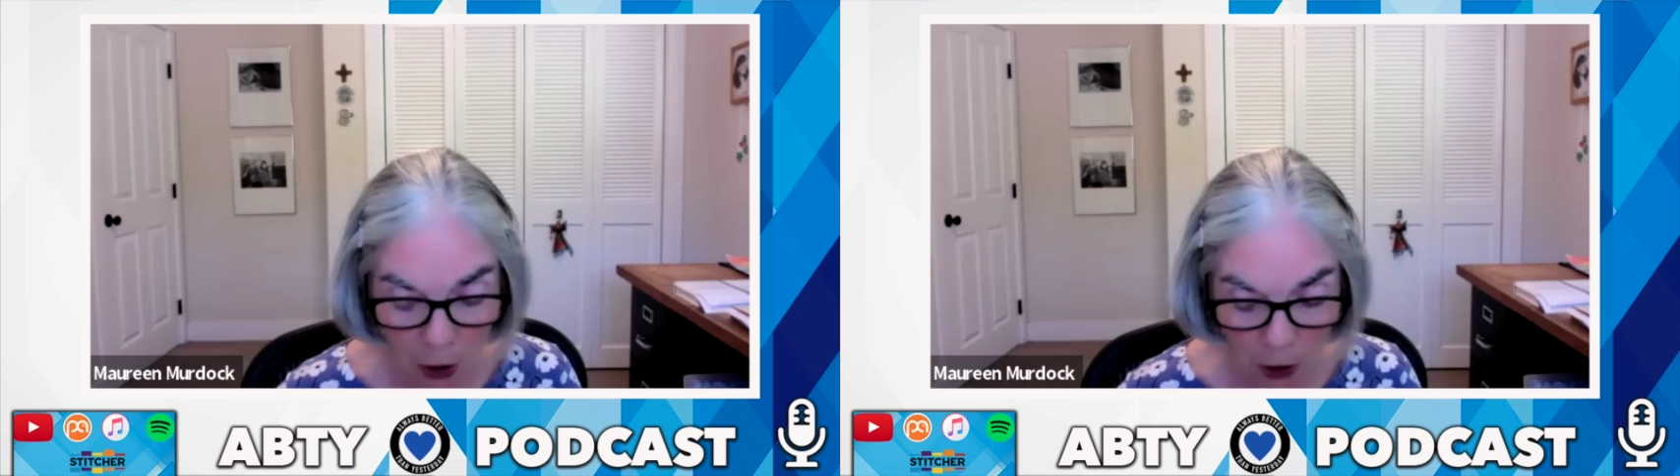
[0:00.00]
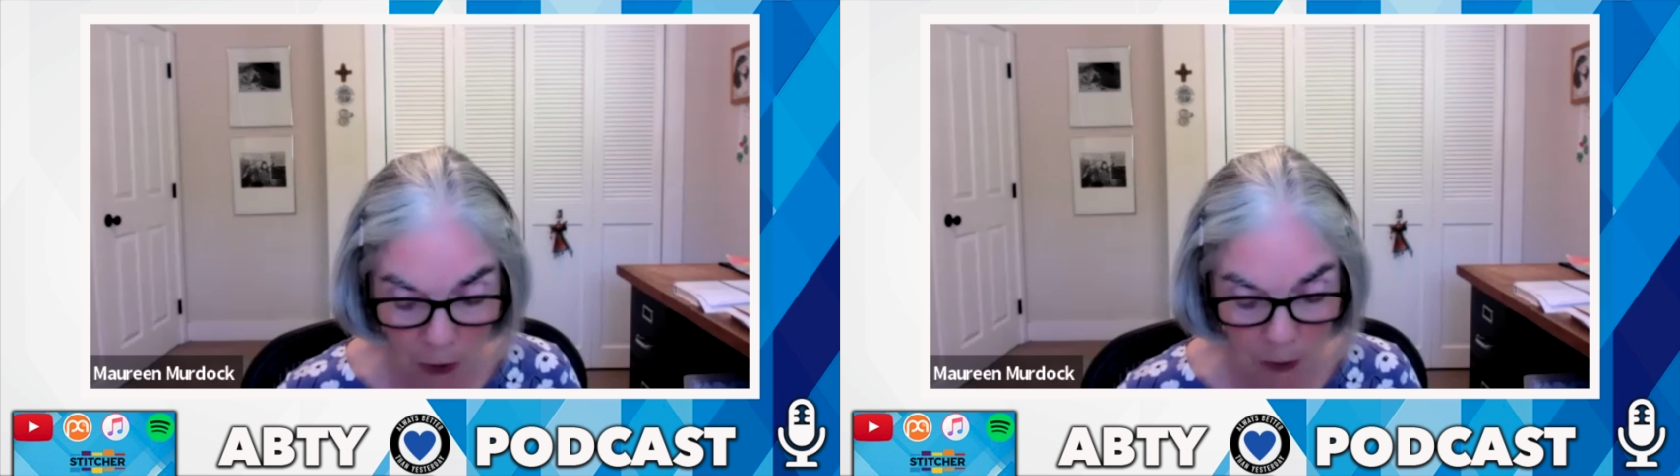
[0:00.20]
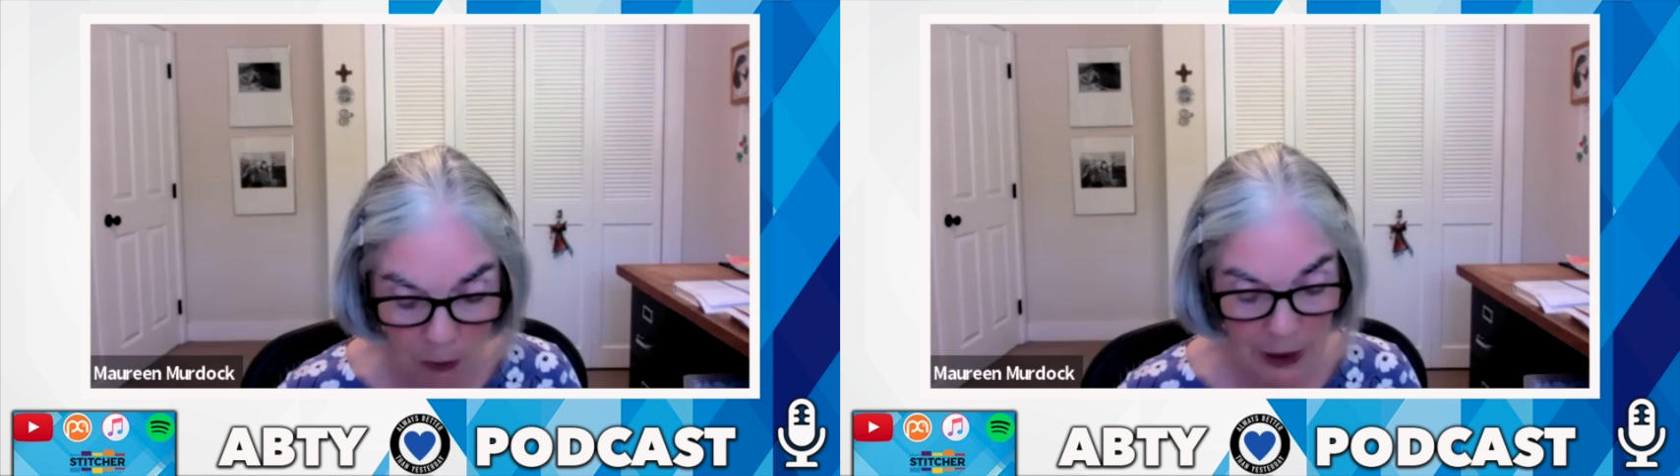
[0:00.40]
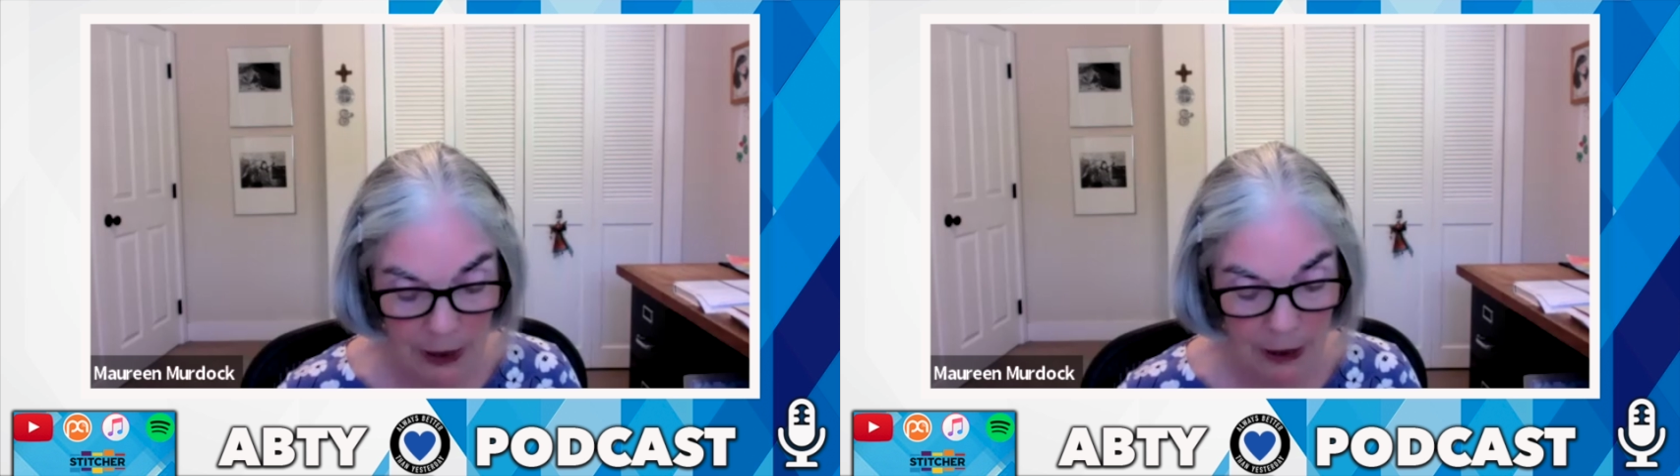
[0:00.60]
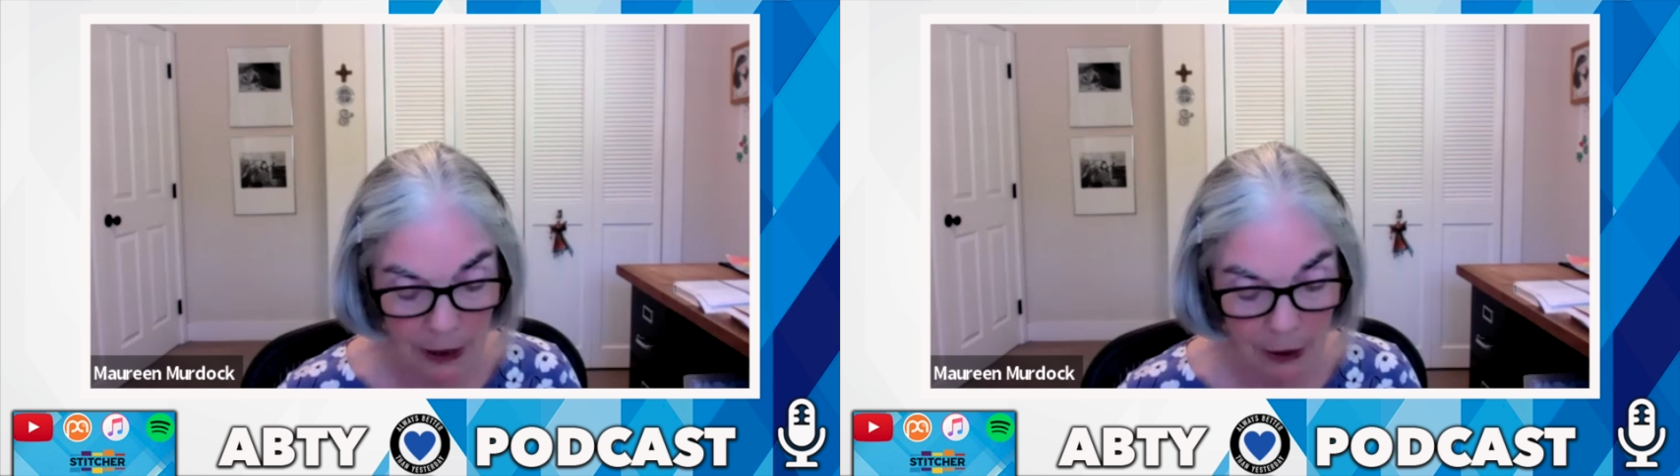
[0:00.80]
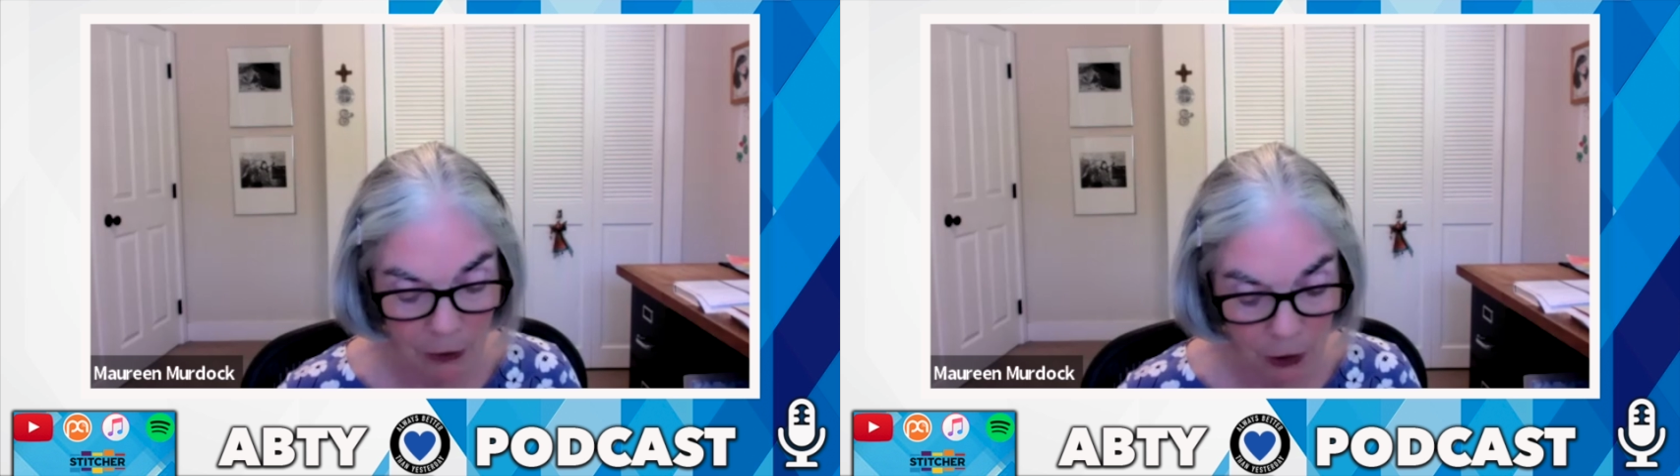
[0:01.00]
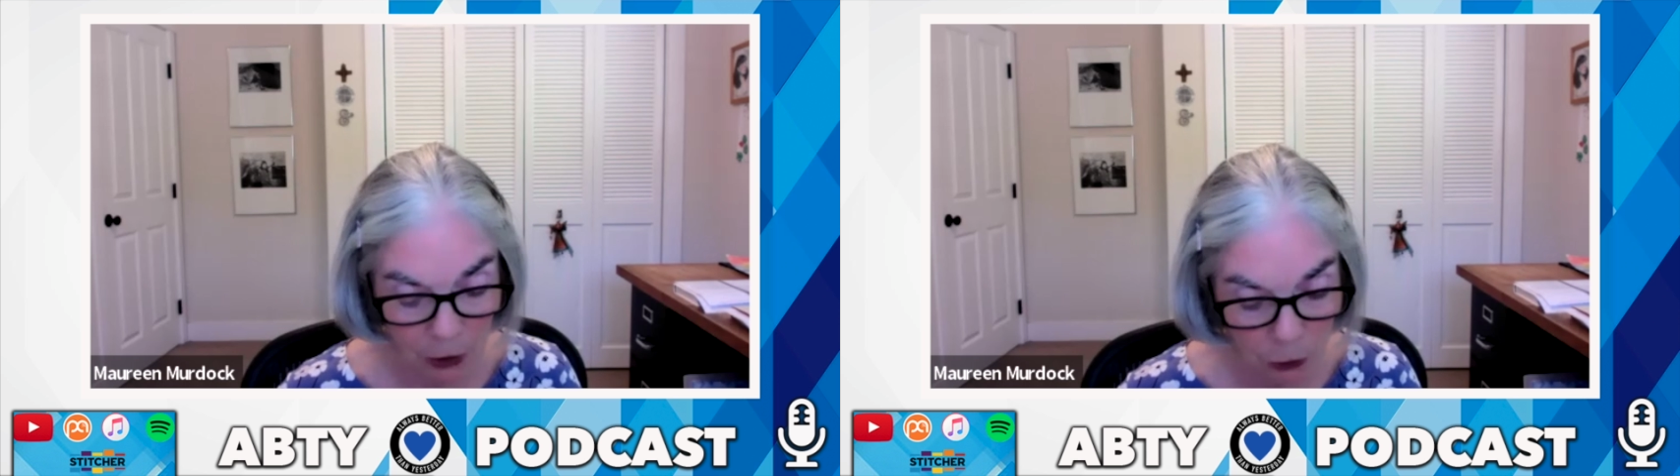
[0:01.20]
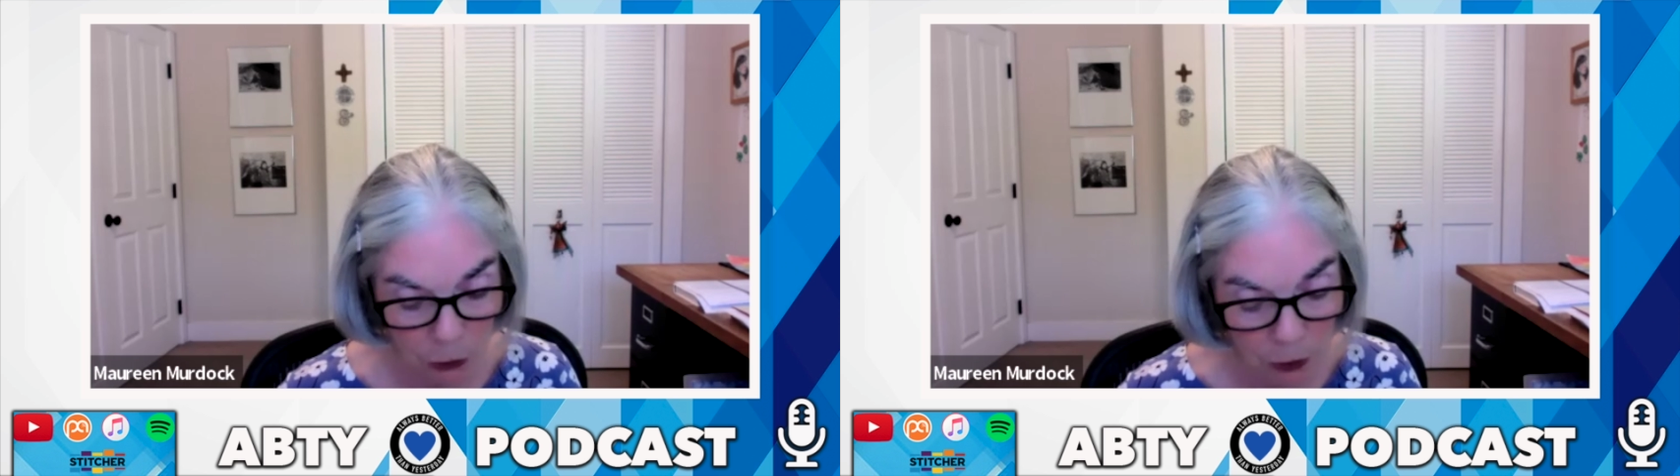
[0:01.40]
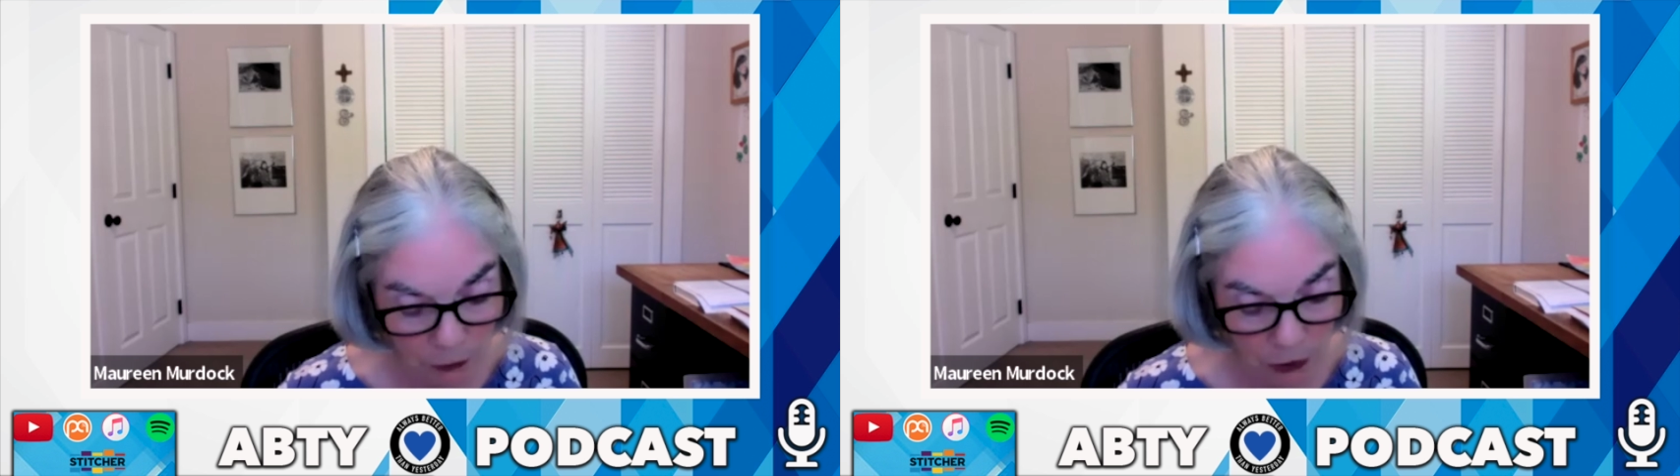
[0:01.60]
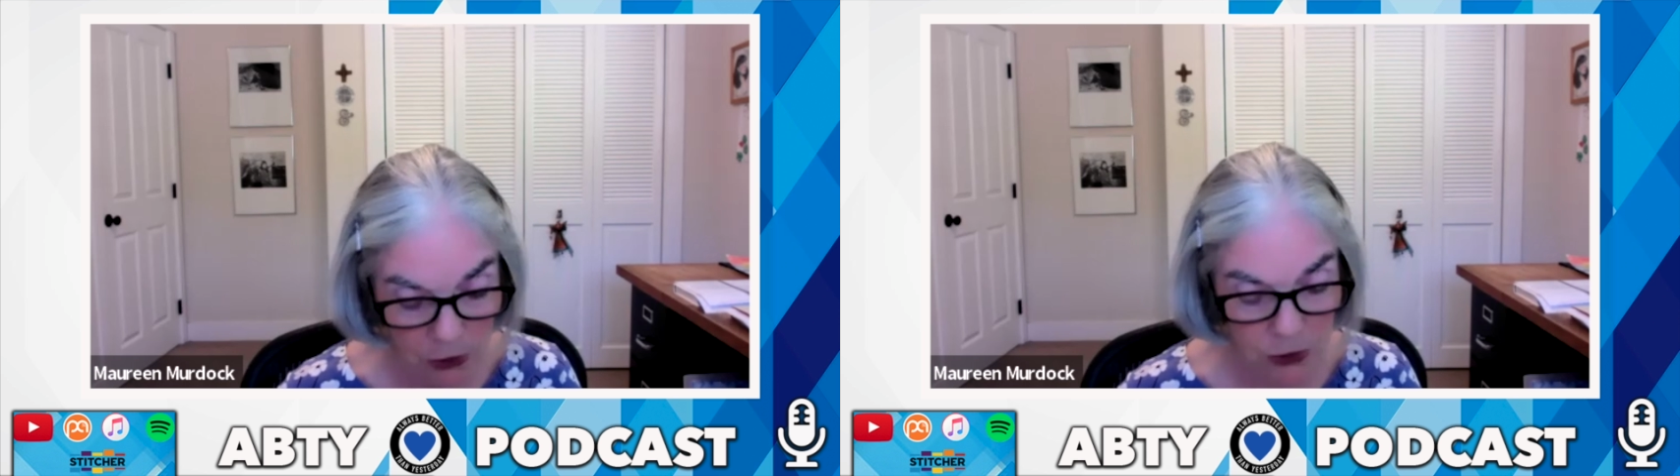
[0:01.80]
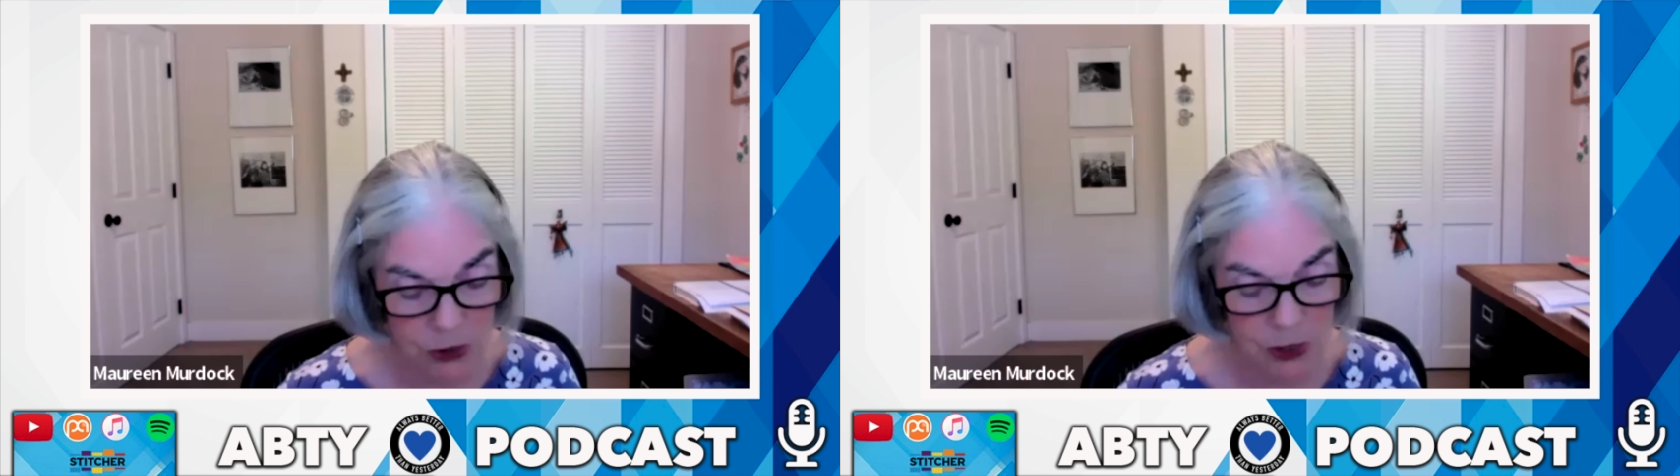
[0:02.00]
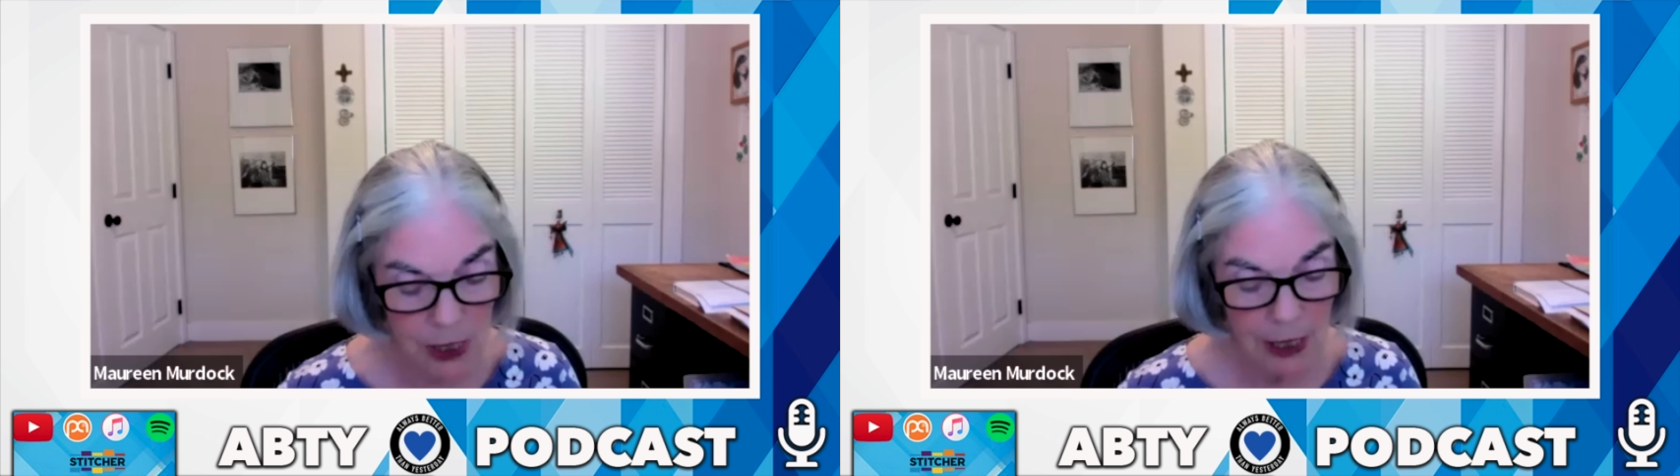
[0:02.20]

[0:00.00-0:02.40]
harmony in the universe